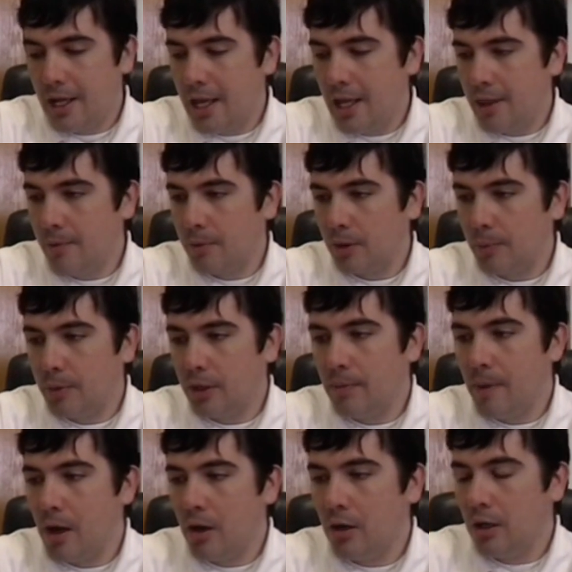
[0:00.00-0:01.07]
and then we're gonna put it
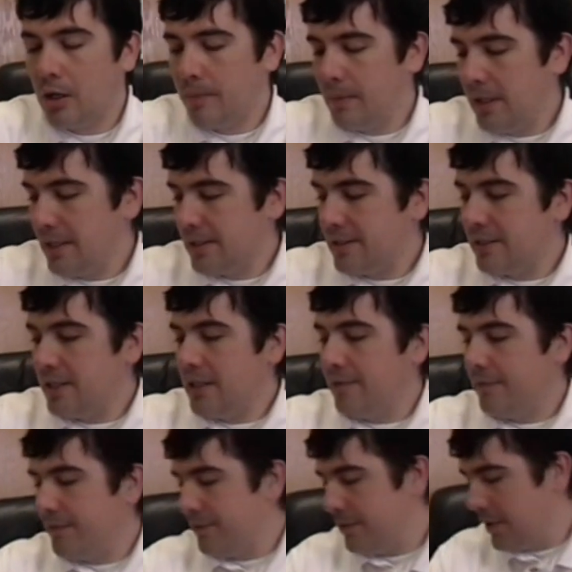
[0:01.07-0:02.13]
on my arm and see
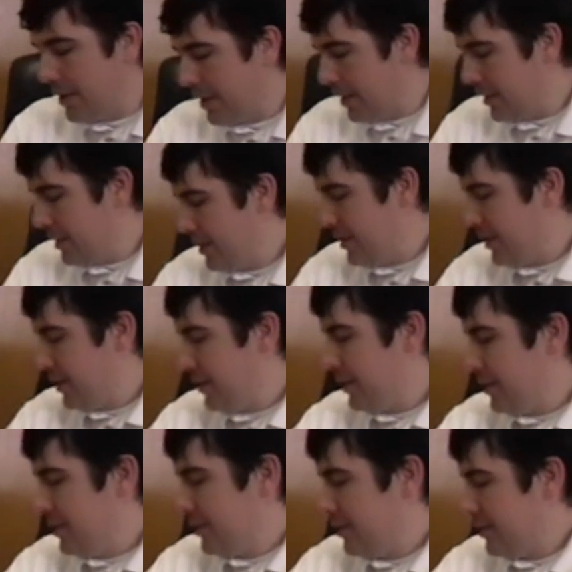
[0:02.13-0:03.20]
if uh,
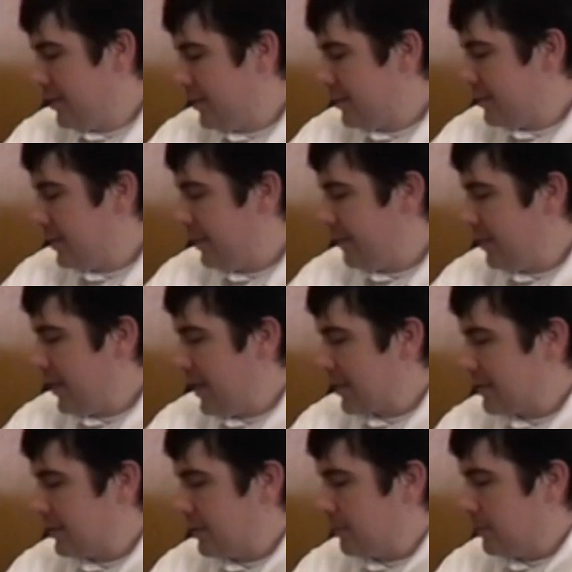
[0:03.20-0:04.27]
see if he
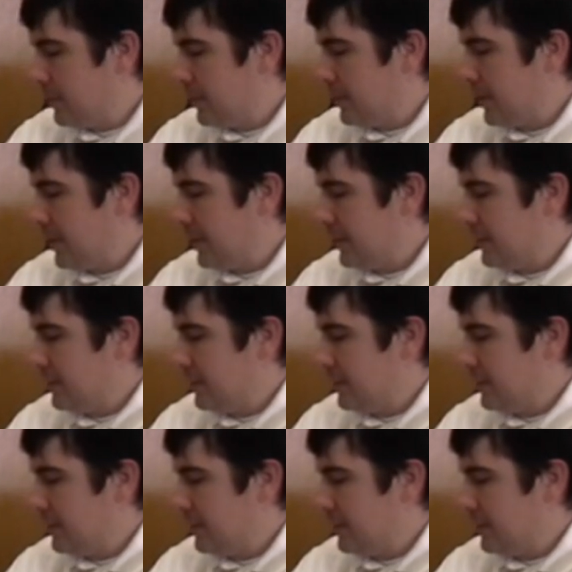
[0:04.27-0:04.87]
actually will uh,